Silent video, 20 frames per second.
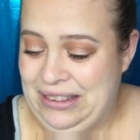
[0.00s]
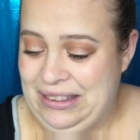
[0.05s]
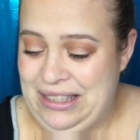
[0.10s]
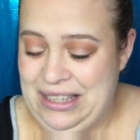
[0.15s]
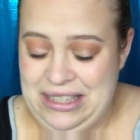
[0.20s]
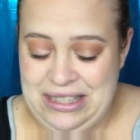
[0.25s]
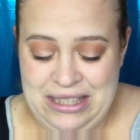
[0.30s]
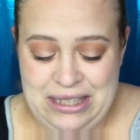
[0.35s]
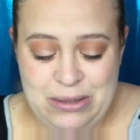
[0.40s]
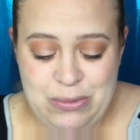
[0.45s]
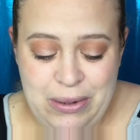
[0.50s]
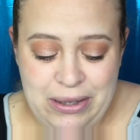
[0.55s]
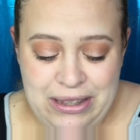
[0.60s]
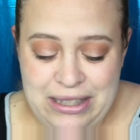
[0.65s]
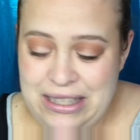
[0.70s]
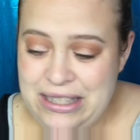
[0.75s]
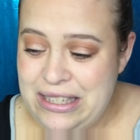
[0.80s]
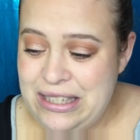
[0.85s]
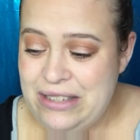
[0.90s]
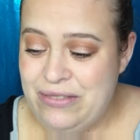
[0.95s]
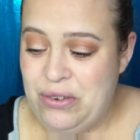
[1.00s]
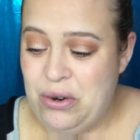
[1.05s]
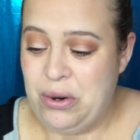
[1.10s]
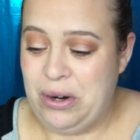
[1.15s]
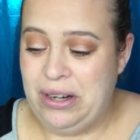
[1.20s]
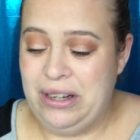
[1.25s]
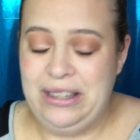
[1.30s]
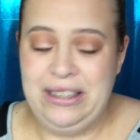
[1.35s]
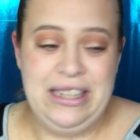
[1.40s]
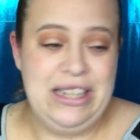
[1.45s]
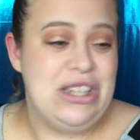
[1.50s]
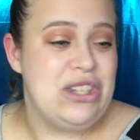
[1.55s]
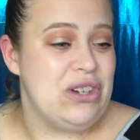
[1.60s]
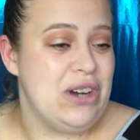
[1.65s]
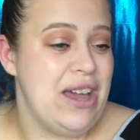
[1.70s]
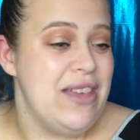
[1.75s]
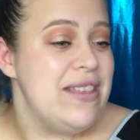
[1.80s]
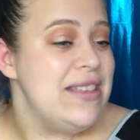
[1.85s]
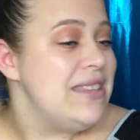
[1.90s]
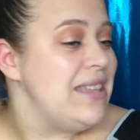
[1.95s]
this is what this is for. Let's
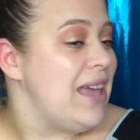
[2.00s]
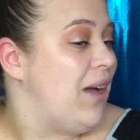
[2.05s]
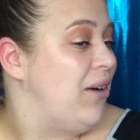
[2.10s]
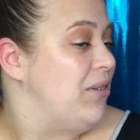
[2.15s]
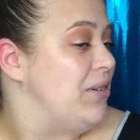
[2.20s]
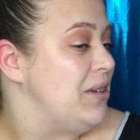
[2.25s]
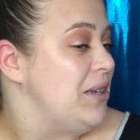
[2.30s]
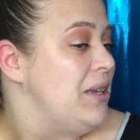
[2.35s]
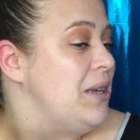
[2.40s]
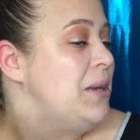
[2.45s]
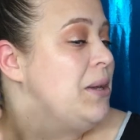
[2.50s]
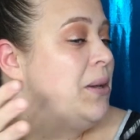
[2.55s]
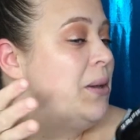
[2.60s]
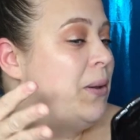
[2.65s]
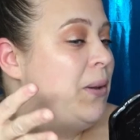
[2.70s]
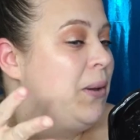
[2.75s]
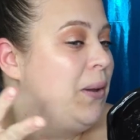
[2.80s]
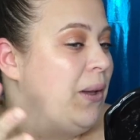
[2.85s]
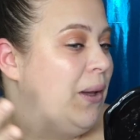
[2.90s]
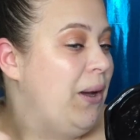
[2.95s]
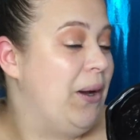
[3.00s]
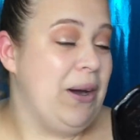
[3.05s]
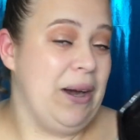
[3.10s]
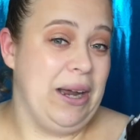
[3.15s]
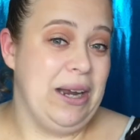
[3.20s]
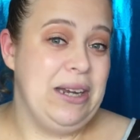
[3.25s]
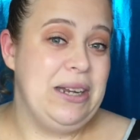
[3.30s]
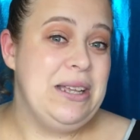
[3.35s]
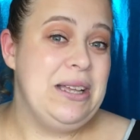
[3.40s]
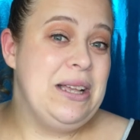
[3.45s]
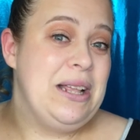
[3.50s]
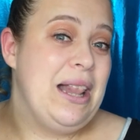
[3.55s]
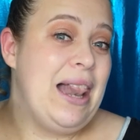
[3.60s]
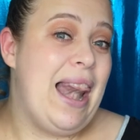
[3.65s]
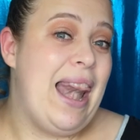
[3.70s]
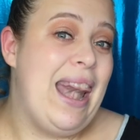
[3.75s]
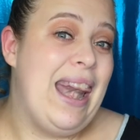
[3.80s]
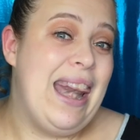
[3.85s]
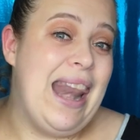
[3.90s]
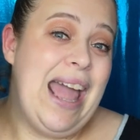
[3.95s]
try this out. All right,
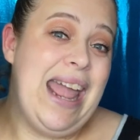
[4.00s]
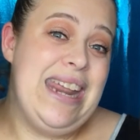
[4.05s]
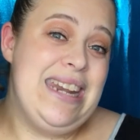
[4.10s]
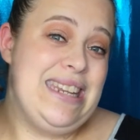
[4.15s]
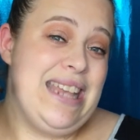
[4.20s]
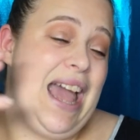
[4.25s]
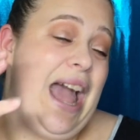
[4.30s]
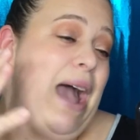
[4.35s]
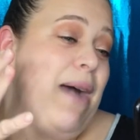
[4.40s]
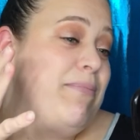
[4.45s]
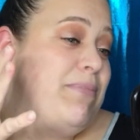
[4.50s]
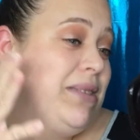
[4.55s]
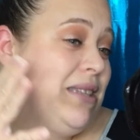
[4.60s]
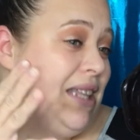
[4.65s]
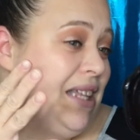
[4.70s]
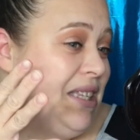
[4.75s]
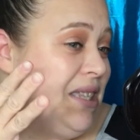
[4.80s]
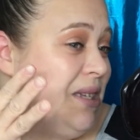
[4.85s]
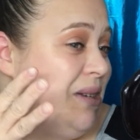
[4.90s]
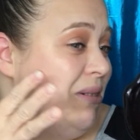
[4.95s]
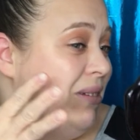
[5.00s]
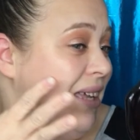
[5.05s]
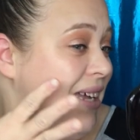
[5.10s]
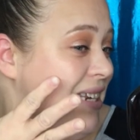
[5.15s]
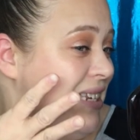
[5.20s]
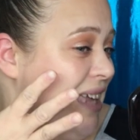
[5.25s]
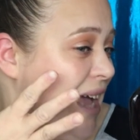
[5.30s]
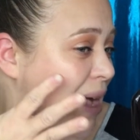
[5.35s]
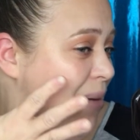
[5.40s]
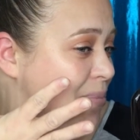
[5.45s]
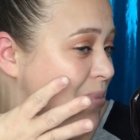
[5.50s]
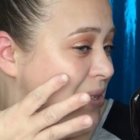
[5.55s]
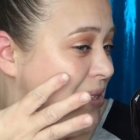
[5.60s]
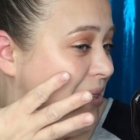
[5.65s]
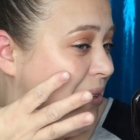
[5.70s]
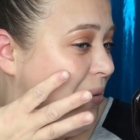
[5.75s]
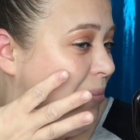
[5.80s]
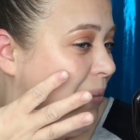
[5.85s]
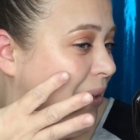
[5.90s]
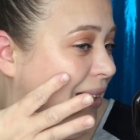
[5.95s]
light taps. Let's do light taps.
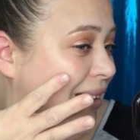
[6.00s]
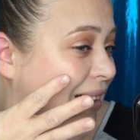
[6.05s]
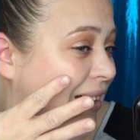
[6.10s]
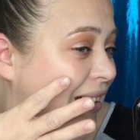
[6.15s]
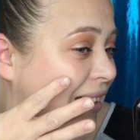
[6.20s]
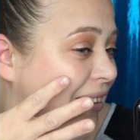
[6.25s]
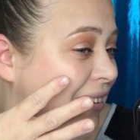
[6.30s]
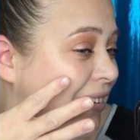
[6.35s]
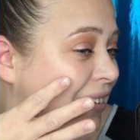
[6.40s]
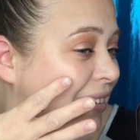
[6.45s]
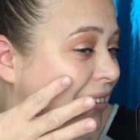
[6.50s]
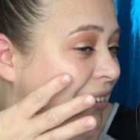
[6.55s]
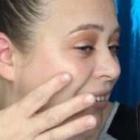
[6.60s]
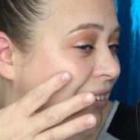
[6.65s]
Oh my God.